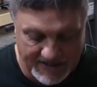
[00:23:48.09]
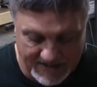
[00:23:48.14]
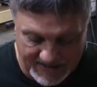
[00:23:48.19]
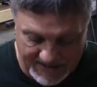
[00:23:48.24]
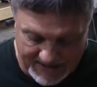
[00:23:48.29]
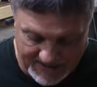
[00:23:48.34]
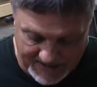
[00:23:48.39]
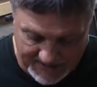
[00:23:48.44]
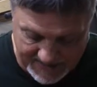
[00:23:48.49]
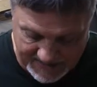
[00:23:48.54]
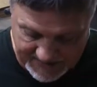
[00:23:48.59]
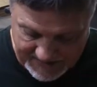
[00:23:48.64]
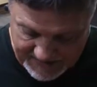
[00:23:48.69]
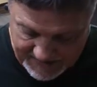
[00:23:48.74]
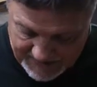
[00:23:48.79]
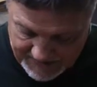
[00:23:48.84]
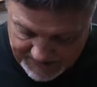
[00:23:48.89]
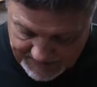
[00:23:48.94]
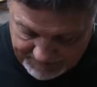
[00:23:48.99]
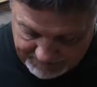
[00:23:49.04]

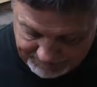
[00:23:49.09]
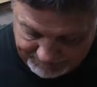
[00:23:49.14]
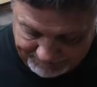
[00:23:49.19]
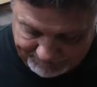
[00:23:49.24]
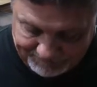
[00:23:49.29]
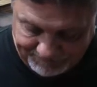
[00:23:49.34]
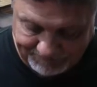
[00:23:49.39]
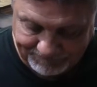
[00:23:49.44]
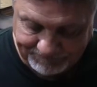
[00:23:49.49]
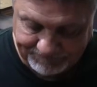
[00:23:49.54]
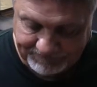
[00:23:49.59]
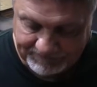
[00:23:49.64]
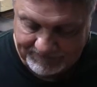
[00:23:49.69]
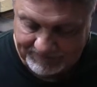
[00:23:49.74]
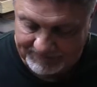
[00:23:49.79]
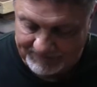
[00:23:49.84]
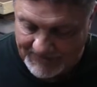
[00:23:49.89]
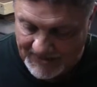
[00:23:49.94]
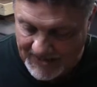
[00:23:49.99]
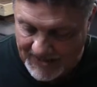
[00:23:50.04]
I
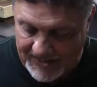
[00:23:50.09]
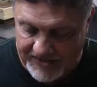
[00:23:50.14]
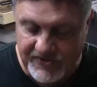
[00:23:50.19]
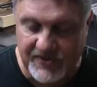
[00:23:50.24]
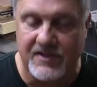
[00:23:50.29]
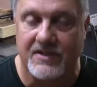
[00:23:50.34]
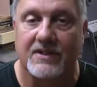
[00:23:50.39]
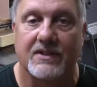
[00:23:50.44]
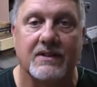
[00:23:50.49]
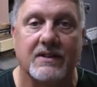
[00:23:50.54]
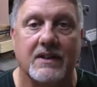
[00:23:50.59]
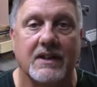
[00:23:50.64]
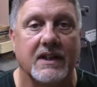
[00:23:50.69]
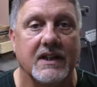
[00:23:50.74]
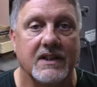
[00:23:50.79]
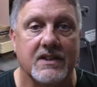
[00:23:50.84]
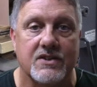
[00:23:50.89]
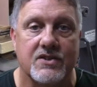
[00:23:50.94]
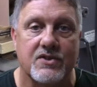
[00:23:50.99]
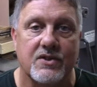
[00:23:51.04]

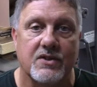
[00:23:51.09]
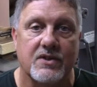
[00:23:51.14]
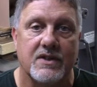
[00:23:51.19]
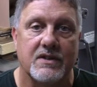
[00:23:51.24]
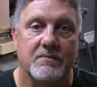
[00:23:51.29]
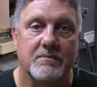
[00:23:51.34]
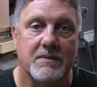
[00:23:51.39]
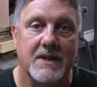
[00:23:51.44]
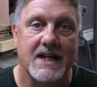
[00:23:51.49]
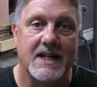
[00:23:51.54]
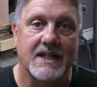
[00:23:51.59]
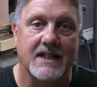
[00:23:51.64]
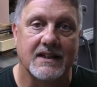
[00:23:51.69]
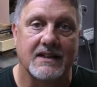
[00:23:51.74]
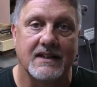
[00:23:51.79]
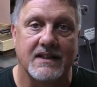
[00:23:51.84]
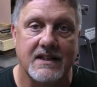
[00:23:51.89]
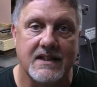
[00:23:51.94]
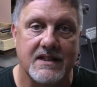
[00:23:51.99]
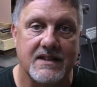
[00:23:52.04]
certainly enjoyed
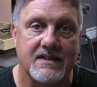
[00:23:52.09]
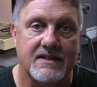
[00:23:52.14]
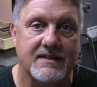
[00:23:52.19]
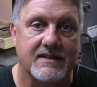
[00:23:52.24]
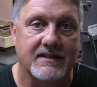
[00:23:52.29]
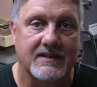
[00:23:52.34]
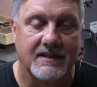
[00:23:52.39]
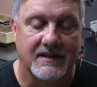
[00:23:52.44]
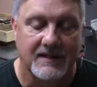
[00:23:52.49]
making these